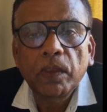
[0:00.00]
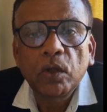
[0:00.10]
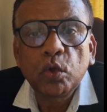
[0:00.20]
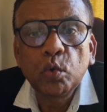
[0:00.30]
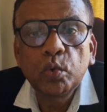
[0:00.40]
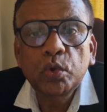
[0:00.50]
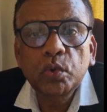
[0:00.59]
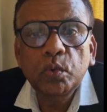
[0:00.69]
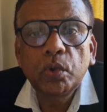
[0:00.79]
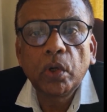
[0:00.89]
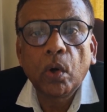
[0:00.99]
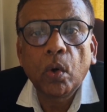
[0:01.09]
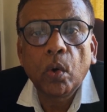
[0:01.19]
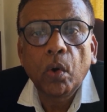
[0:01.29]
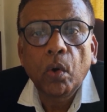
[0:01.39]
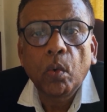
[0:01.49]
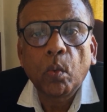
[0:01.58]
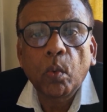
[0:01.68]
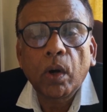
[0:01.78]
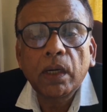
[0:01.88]
you should know
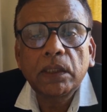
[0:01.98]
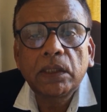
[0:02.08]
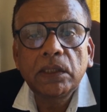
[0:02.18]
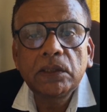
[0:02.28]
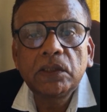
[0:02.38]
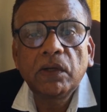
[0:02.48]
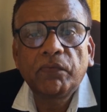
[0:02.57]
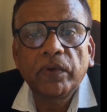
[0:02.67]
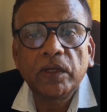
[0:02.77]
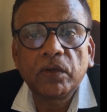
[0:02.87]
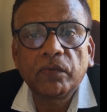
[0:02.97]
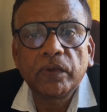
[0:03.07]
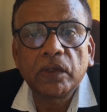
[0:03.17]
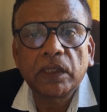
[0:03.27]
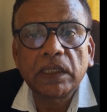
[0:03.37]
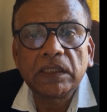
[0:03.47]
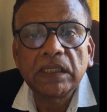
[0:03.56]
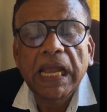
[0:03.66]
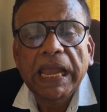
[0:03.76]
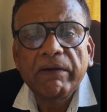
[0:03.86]
what is the fate of your case.
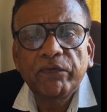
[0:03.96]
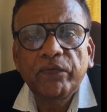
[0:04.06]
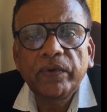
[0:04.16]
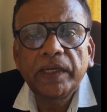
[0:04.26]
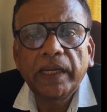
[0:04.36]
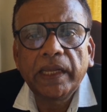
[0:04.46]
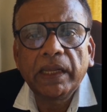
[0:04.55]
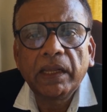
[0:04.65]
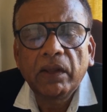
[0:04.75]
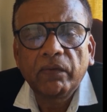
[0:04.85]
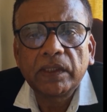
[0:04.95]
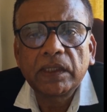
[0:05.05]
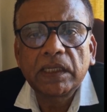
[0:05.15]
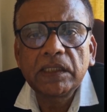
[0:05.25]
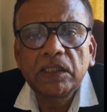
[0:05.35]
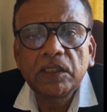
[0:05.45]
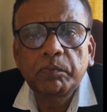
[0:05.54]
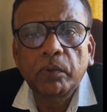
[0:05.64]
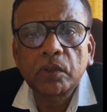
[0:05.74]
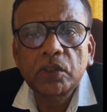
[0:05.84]
Every day when the case is
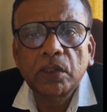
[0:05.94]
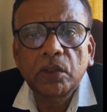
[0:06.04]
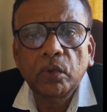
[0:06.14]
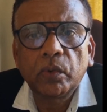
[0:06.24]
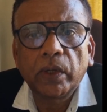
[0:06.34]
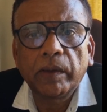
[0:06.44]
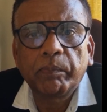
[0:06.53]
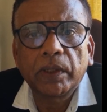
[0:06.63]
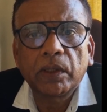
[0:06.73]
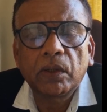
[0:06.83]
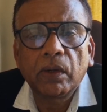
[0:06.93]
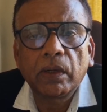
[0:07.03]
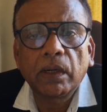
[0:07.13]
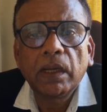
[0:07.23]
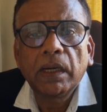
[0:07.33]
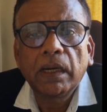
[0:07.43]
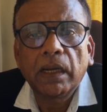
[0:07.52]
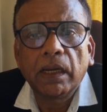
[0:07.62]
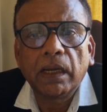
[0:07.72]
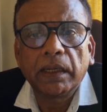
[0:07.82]
posted to a particular
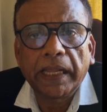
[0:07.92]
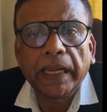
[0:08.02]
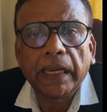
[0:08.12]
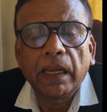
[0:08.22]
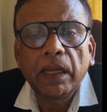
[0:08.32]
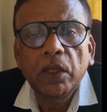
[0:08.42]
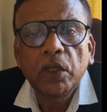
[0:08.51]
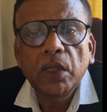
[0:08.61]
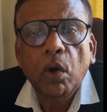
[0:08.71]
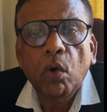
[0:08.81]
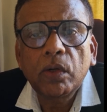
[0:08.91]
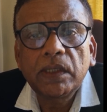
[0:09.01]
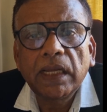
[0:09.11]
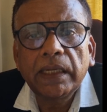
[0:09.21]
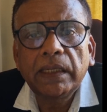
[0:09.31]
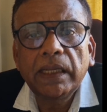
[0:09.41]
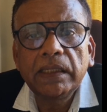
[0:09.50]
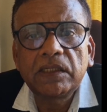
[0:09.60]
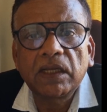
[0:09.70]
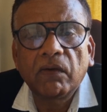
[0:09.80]
day, on that day
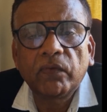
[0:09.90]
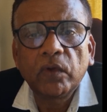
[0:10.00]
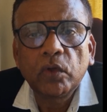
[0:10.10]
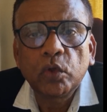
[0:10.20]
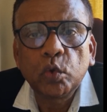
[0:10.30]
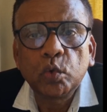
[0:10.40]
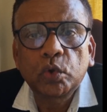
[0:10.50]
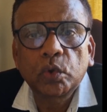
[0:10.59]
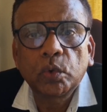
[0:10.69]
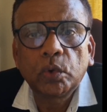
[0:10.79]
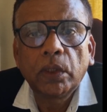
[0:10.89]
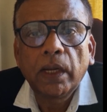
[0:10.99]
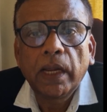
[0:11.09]
itself, you should